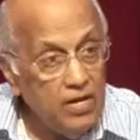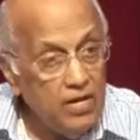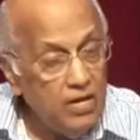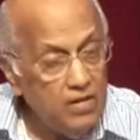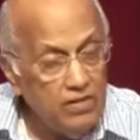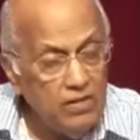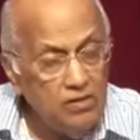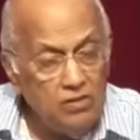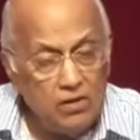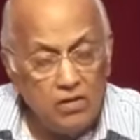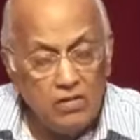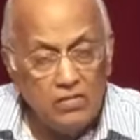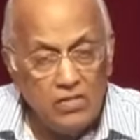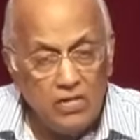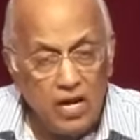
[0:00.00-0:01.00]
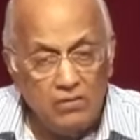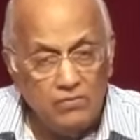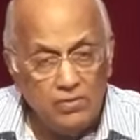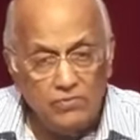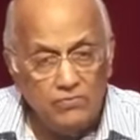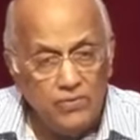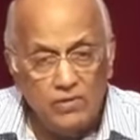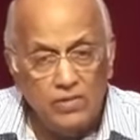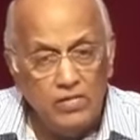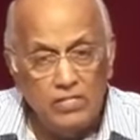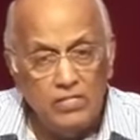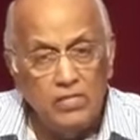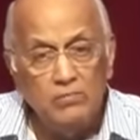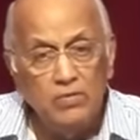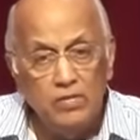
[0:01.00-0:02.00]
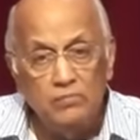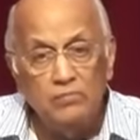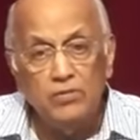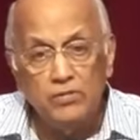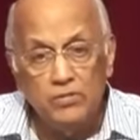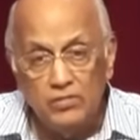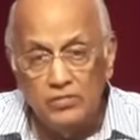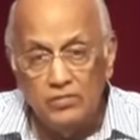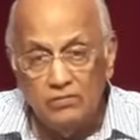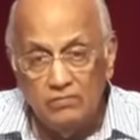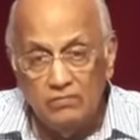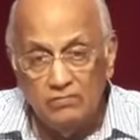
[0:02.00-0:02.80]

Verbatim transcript: I'll tell you honestly, I was a very timid person.